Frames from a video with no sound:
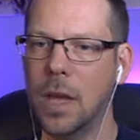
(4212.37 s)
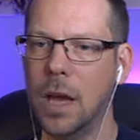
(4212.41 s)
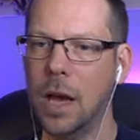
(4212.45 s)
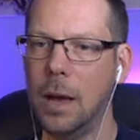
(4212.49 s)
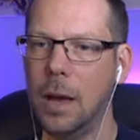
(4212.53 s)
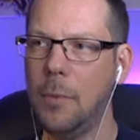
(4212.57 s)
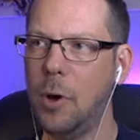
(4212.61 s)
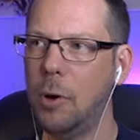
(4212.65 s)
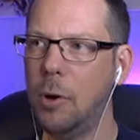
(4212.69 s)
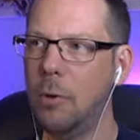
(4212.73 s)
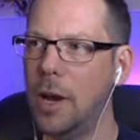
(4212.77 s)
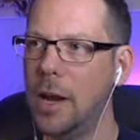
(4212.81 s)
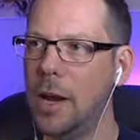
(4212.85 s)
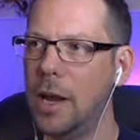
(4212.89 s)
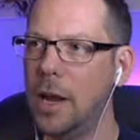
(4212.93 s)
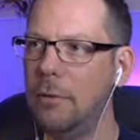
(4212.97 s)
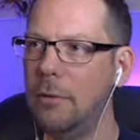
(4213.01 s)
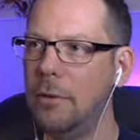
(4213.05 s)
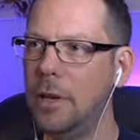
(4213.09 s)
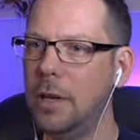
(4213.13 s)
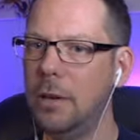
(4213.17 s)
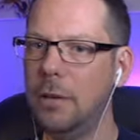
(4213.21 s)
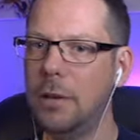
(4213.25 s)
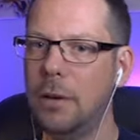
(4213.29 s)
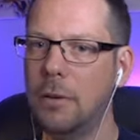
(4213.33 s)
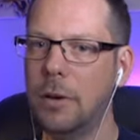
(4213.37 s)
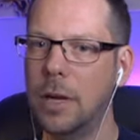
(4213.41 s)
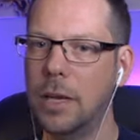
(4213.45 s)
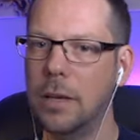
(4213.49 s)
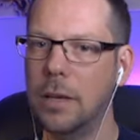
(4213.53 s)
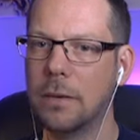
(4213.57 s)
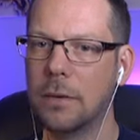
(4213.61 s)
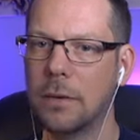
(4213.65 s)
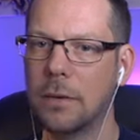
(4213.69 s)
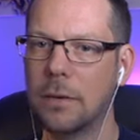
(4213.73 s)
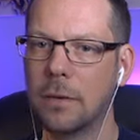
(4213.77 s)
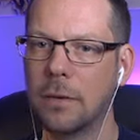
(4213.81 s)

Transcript: I'm all right. How are you doing?